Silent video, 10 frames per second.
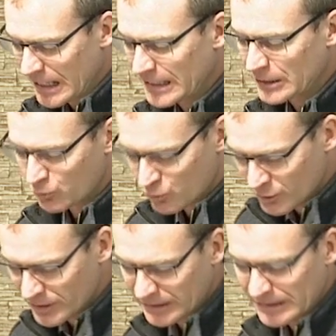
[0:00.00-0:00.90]
and he
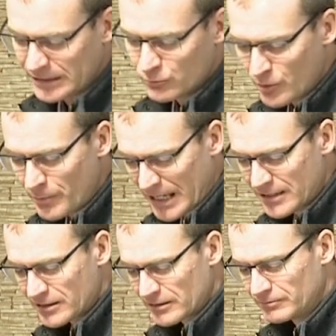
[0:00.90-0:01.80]
really
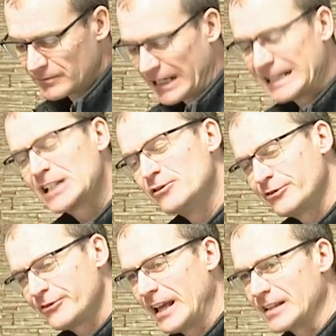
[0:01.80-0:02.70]
repented and he
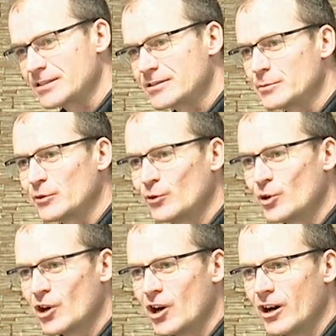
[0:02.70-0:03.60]
confessed
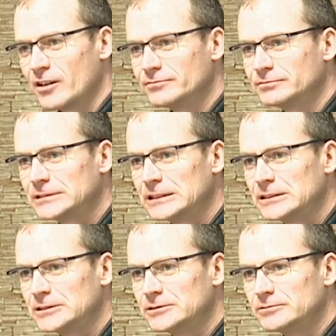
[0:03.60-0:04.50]
before God
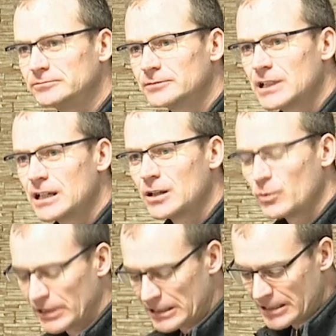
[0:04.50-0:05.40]

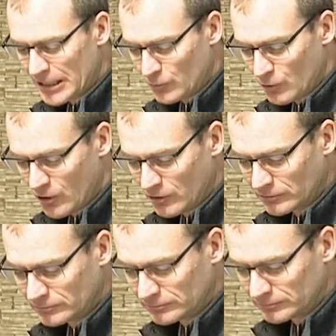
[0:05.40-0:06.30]
what he had done wrong.